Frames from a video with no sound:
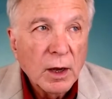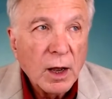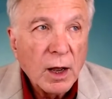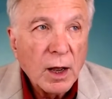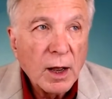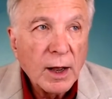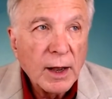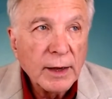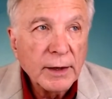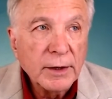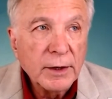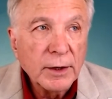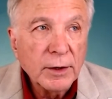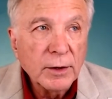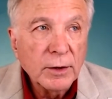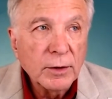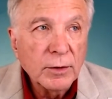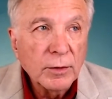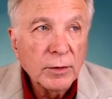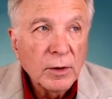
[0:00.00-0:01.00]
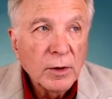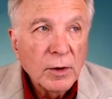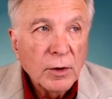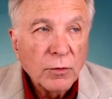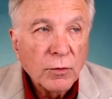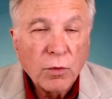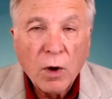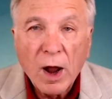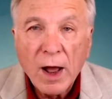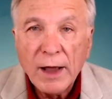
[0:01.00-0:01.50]
I can
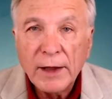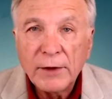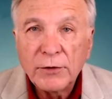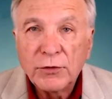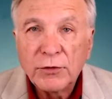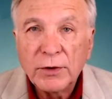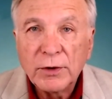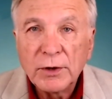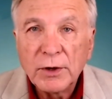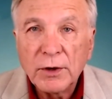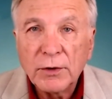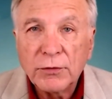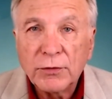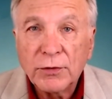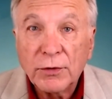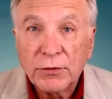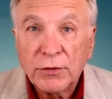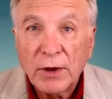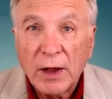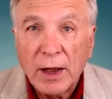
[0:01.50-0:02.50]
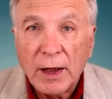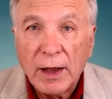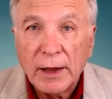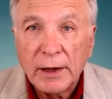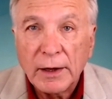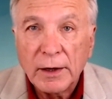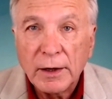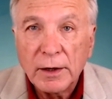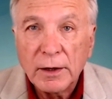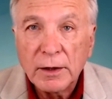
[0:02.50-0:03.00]
rise in this
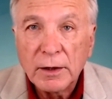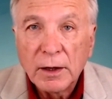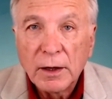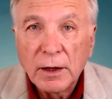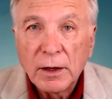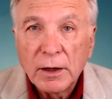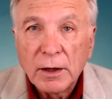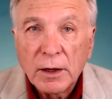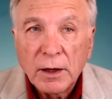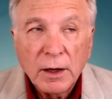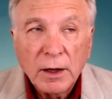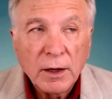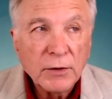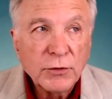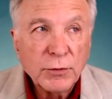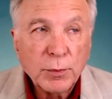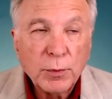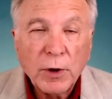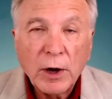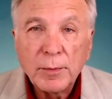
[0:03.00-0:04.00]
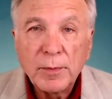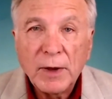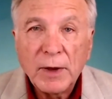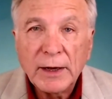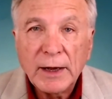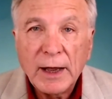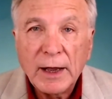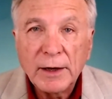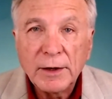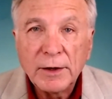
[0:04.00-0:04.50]
society and spread
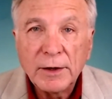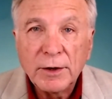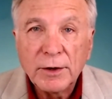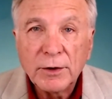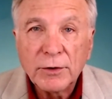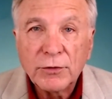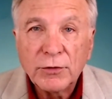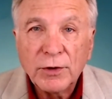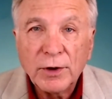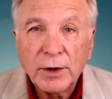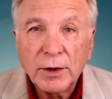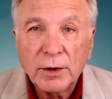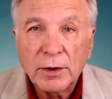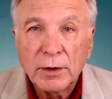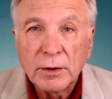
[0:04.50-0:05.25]
my ideas here.